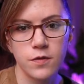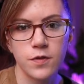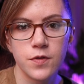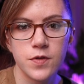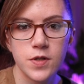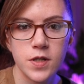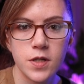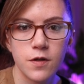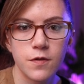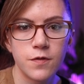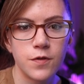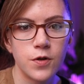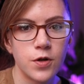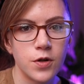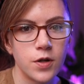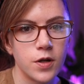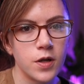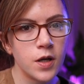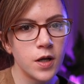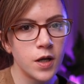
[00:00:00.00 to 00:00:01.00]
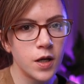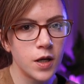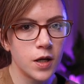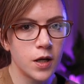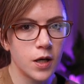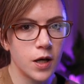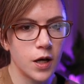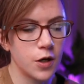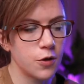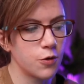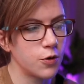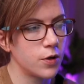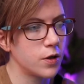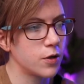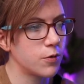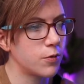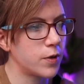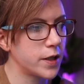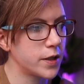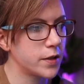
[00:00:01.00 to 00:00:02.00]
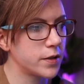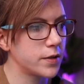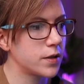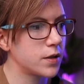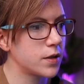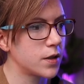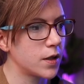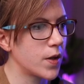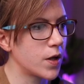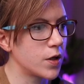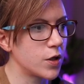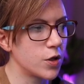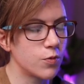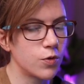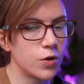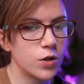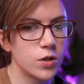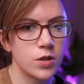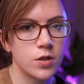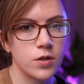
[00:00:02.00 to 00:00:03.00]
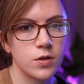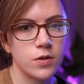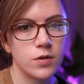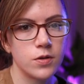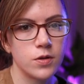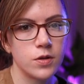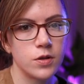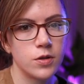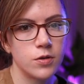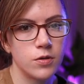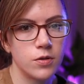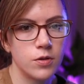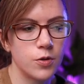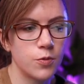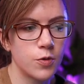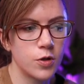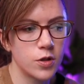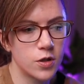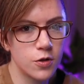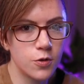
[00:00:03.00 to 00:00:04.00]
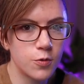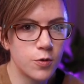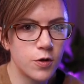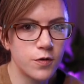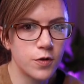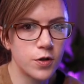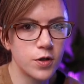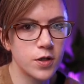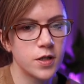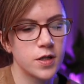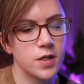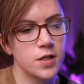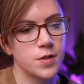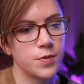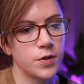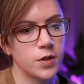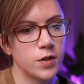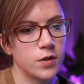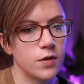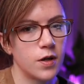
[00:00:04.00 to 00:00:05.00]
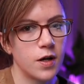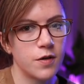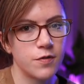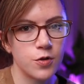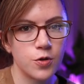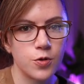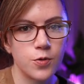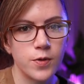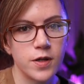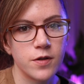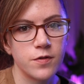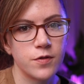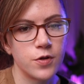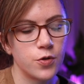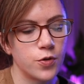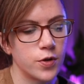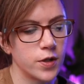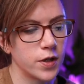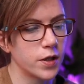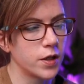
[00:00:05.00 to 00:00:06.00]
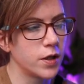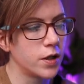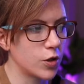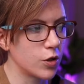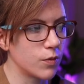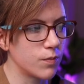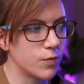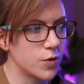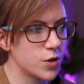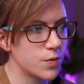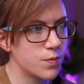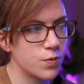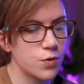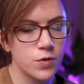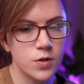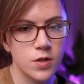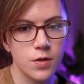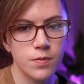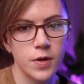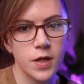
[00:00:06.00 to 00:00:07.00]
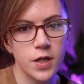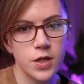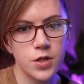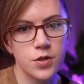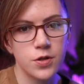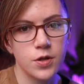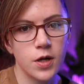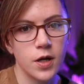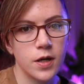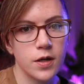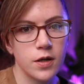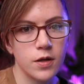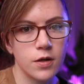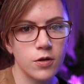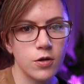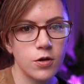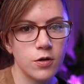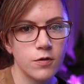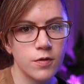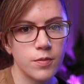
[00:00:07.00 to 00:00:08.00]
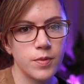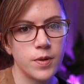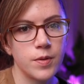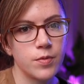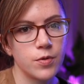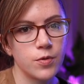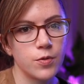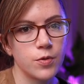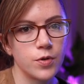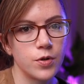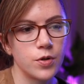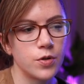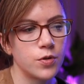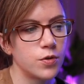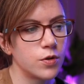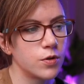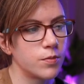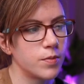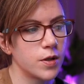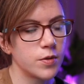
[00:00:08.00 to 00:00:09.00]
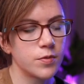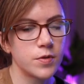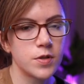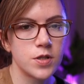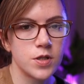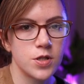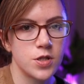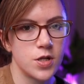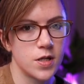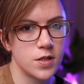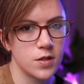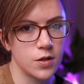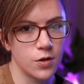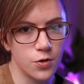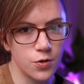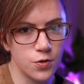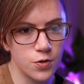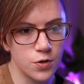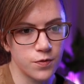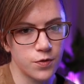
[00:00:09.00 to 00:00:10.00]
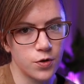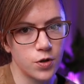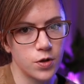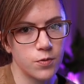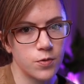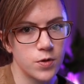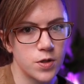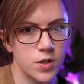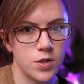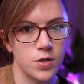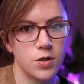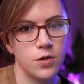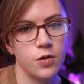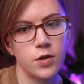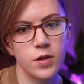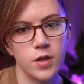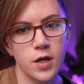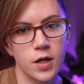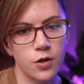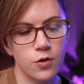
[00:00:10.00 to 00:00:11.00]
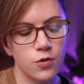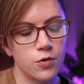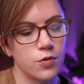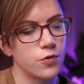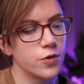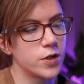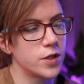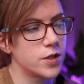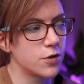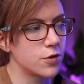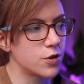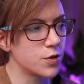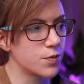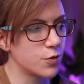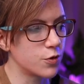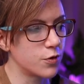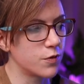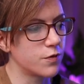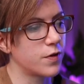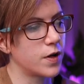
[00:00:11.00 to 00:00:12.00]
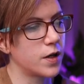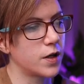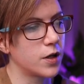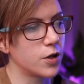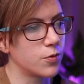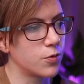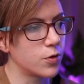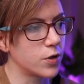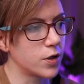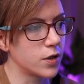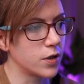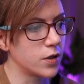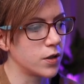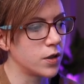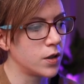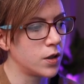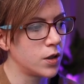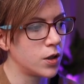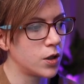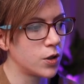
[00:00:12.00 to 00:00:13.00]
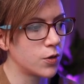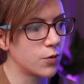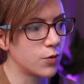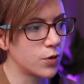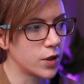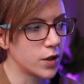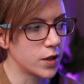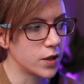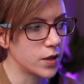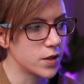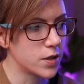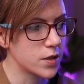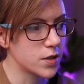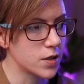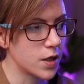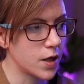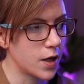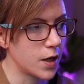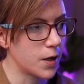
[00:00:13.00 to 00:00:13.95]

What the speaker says: If you've seen a font out in the wild and you want to know what font it is, but you have no way of knowing, you can just post a picture, and a lot of the people will know or be able to suggest a close font, which you can then go and research more and find out what it is.